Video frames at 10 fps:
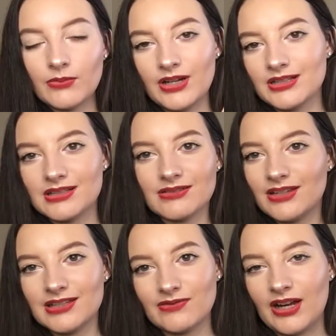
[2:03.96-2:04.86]
But
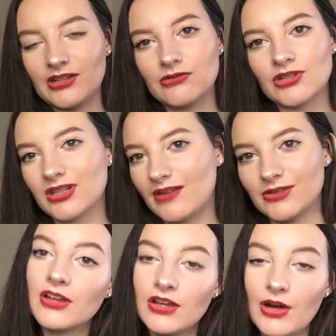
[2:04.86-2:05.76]
it's fine, you just have
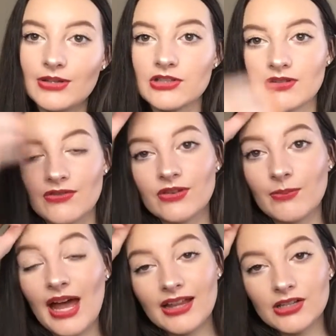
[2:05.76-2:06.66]
to go into a different
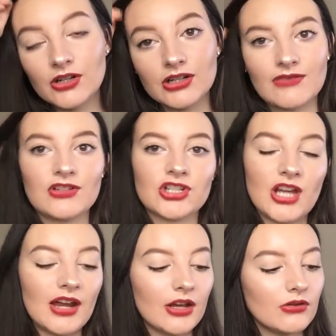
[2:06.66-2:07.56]
palette or a different
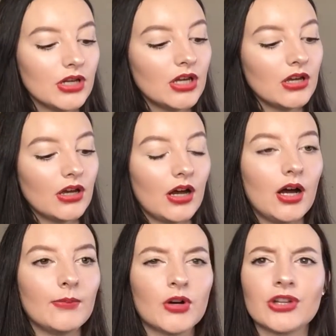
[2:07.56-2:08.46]
shadow,
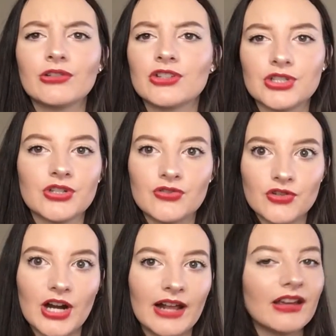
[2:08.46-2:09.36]
or you can just use
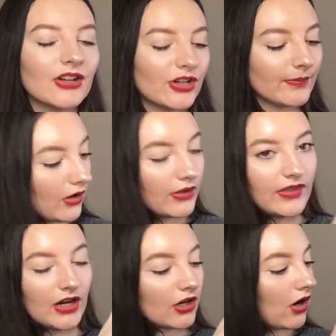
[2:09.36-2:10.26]
your highlighter.
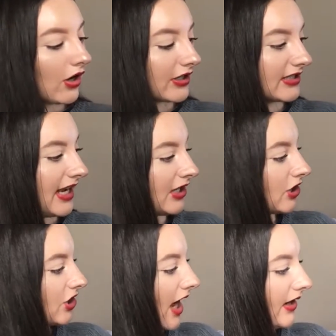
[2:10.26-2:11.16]
There are 10
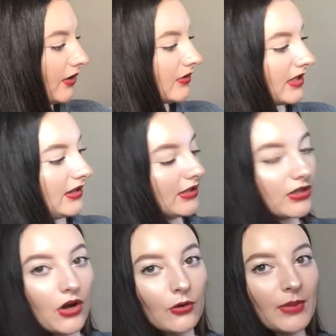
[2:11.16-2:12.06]
shadows in this
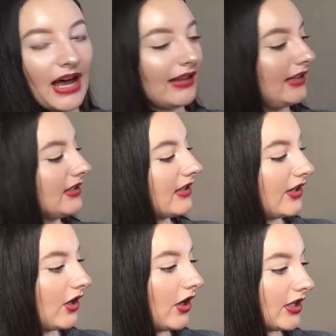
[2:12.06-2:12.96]
whole palette.
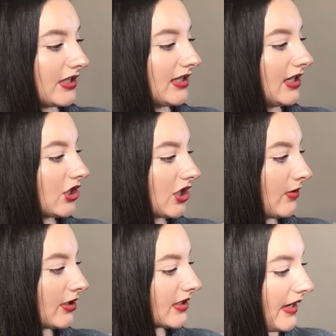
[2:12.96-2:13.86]
There are 6
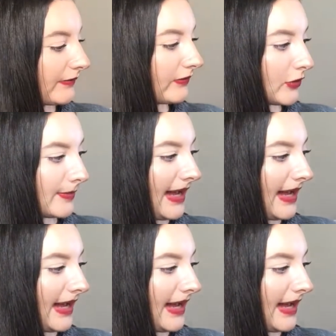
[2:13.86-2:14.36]
shimmers and 4